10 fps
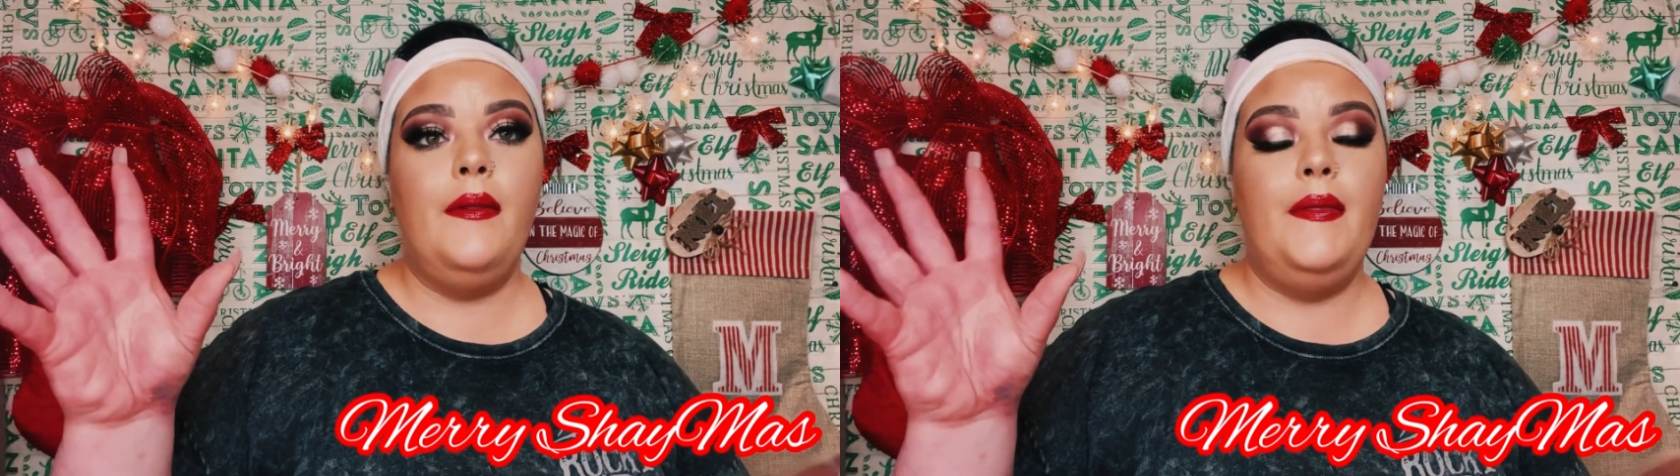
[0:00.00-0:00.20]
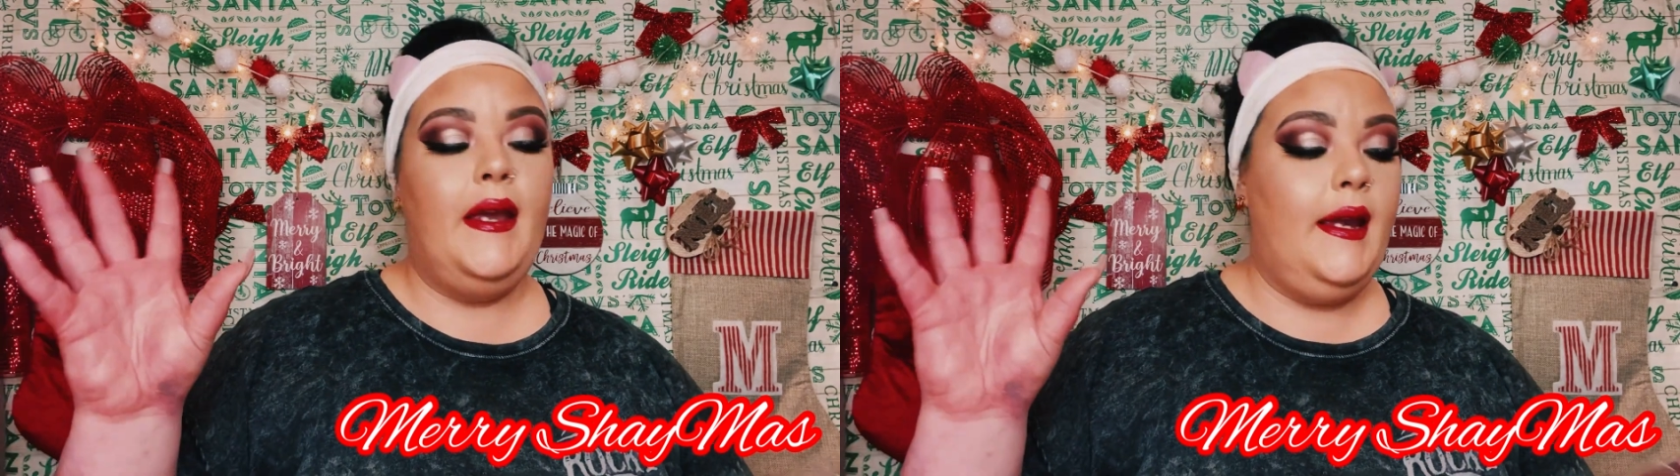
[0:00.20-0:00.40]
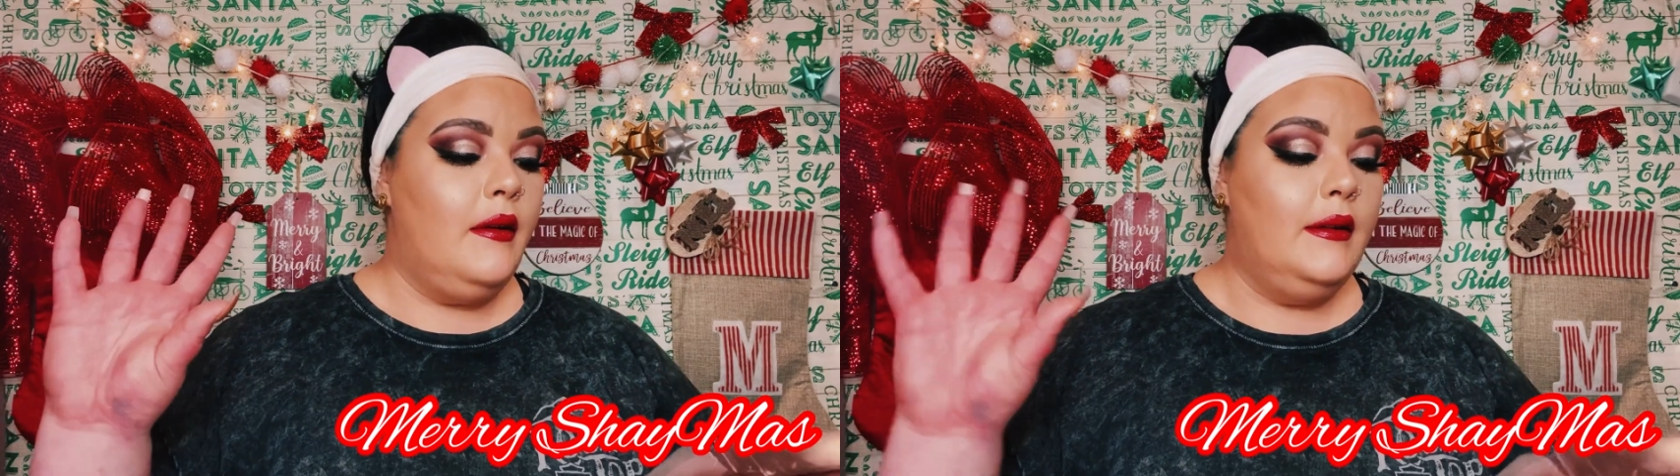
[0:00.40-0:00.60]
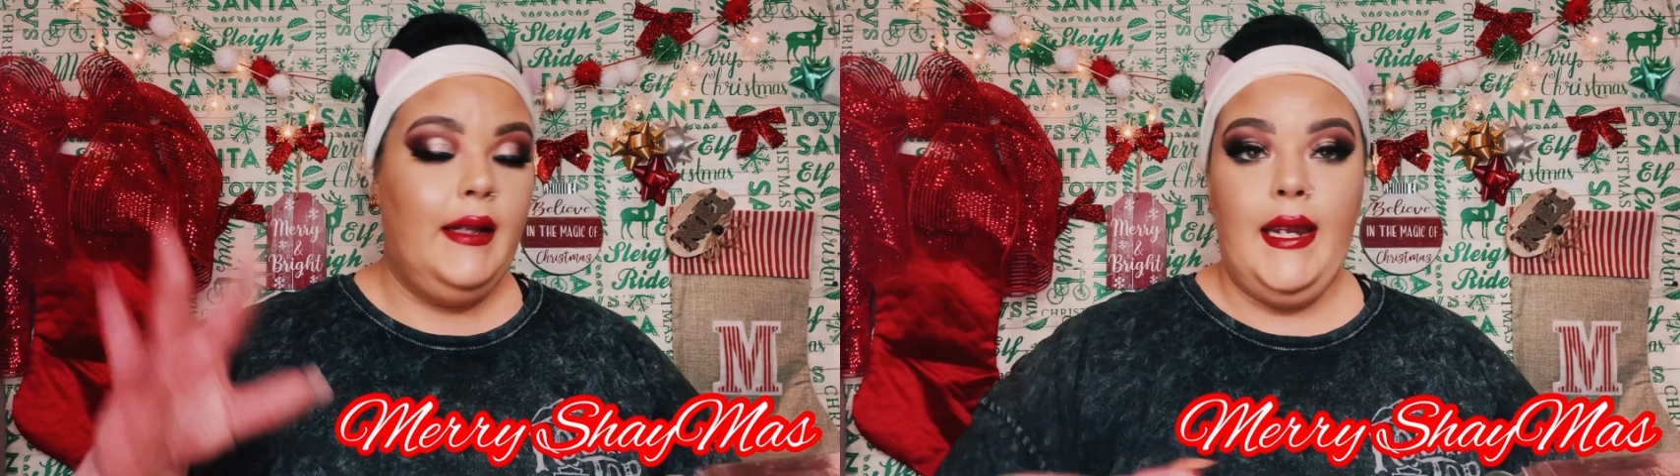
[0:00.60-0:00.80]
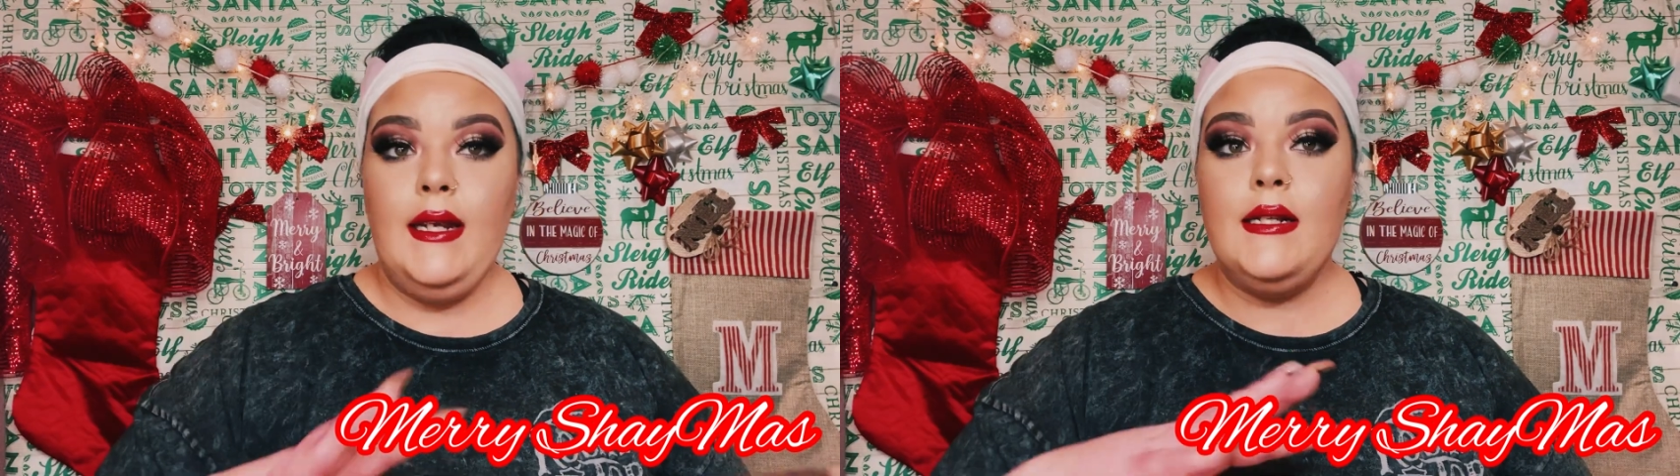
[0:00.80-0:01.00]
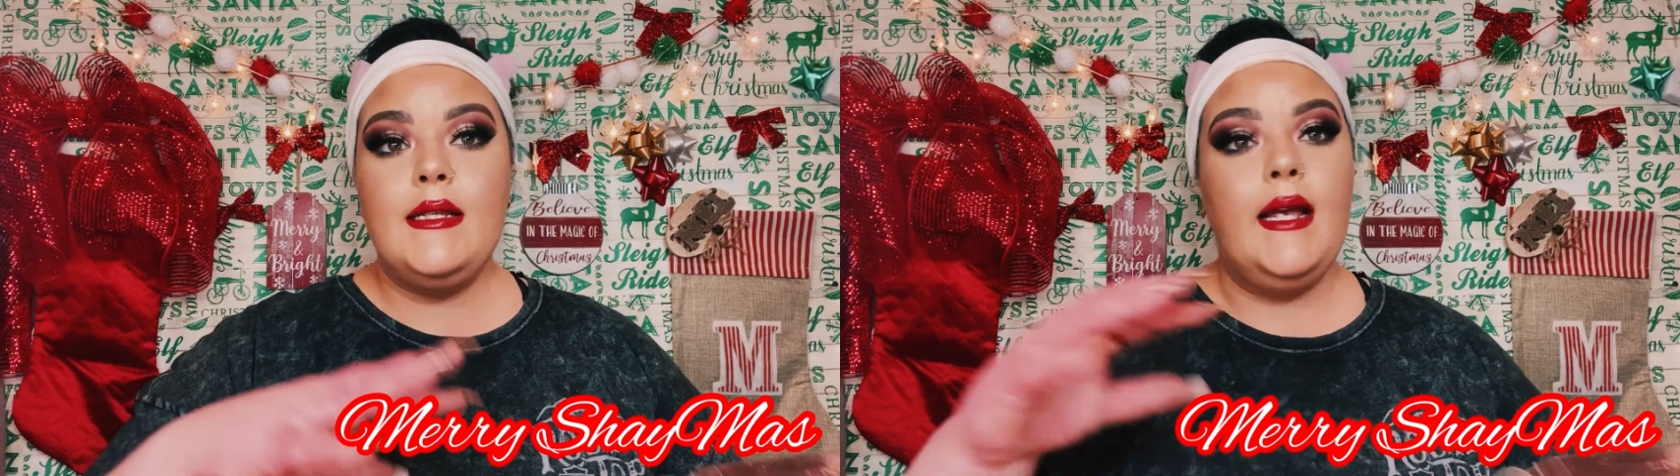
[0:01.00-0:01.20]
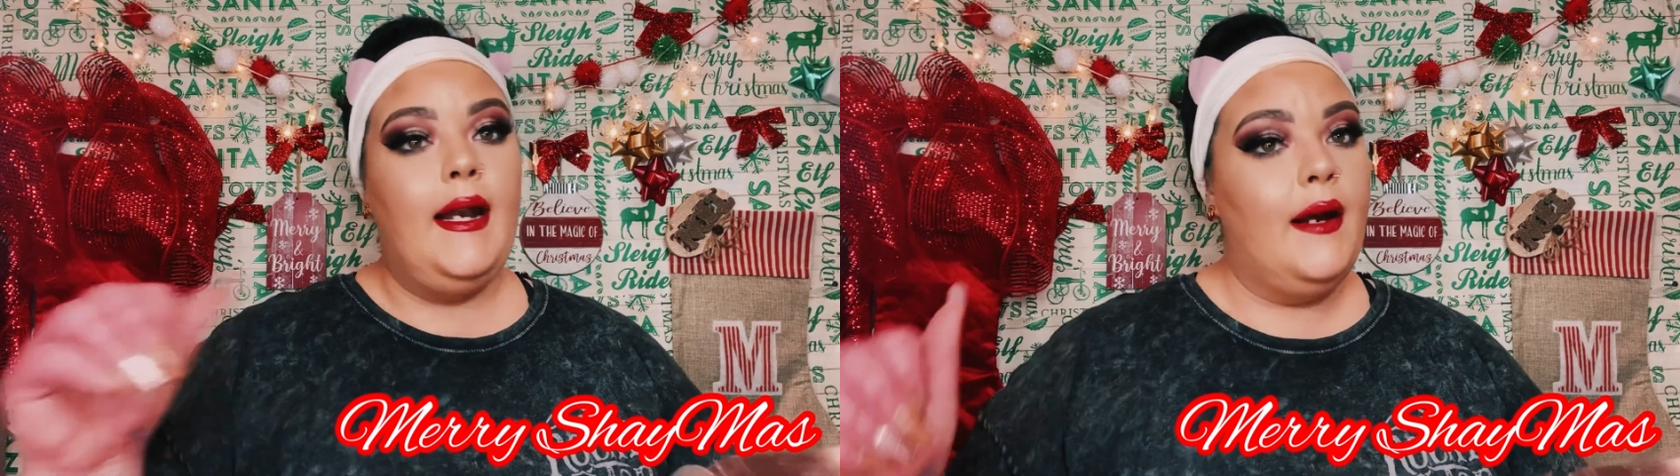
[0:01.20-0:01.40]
the links and